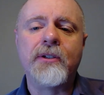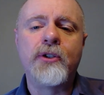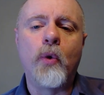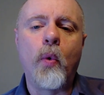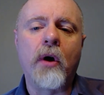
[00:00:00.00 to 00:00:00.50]

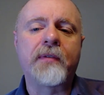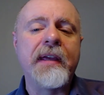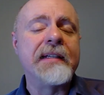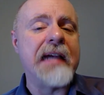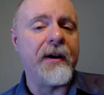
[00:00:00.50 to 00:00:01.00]
to work
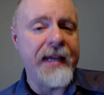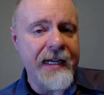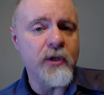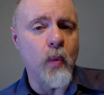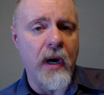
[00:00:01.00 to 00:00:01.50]
things out
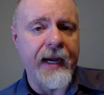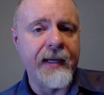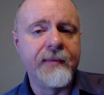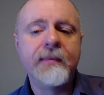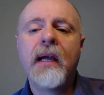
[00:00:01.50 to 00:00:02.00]
His
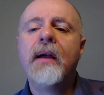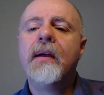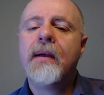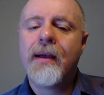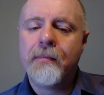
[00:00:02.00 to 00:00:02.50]
way,
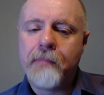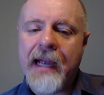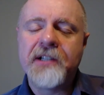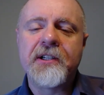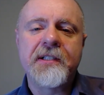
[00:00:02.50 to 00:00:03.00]

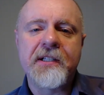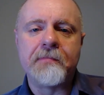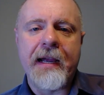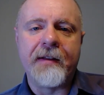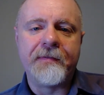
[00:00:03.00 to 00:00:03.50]
patience is
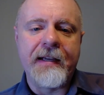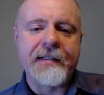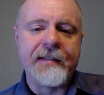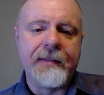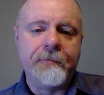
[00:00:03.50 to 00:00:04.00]

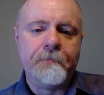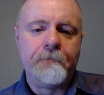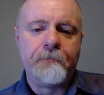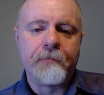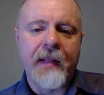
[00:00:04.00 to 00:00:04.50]
manifested
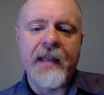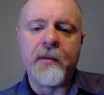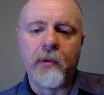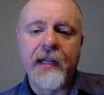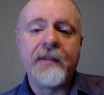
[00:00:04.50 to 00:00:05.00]
and the
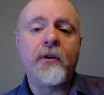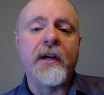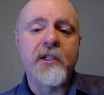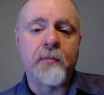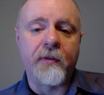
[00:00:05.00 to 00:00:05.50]
believer
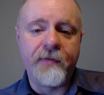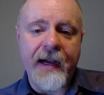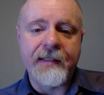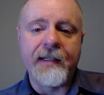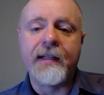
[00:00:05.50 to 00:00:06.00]
is
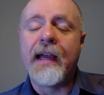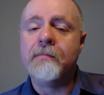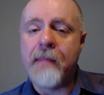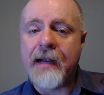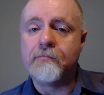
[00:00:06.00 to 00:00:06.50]
perfected
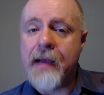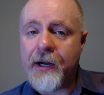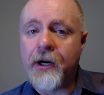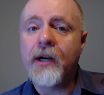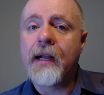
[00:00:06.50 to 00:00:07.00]
and made
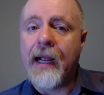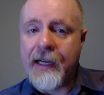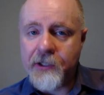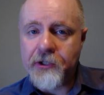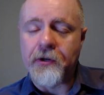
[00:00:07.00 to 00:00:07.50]
better
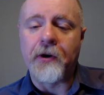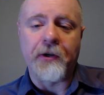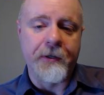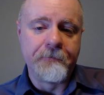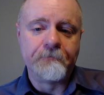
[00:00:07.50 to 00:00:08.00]
and
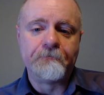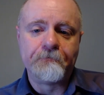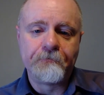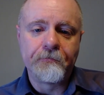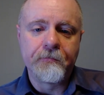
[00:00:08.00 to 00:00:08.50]
stronger.
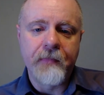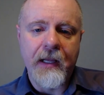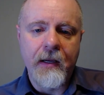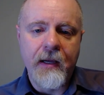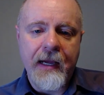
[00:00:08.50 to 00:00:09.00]

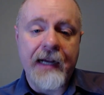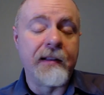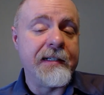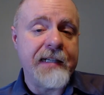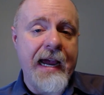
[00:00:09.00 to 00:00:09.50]

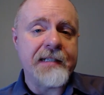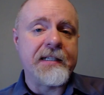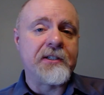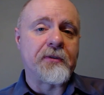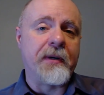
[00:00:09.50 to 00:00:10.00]

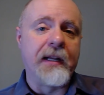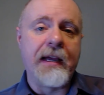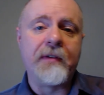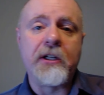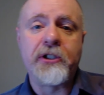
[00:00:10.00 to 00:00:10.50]
Ecclesiastes
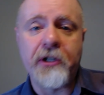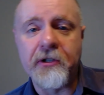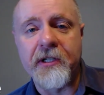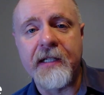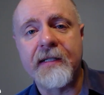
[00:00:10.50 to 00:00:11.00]
3:11
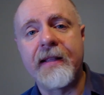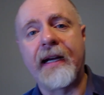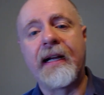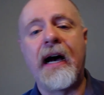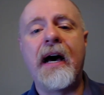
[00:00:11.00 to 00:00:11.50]
assures us
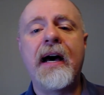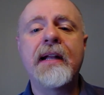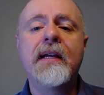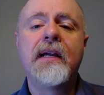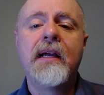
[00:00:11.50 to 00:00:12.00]
that
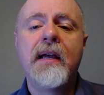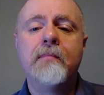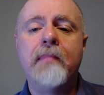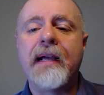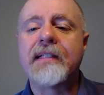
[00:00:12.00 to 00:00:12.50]
God
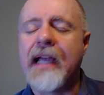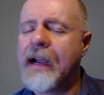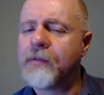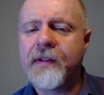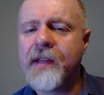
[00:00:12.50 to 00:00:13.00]
makes
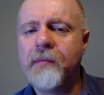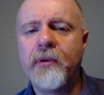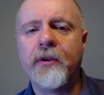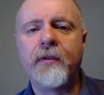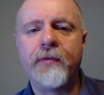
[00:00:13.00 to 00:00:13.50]
everything
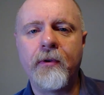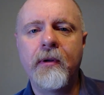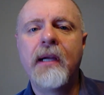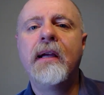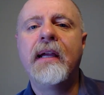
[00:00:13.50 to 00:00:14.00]

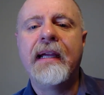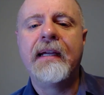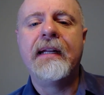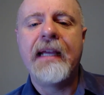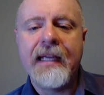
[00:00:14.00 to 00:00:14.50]
beautiful
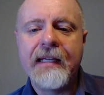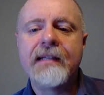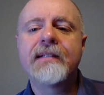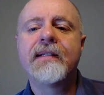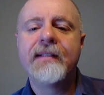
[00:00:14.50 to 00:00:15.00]
in
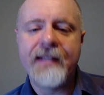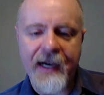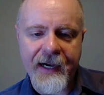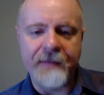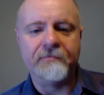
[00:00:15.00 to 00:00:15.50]
his
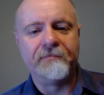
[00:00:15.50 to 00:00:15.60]
time.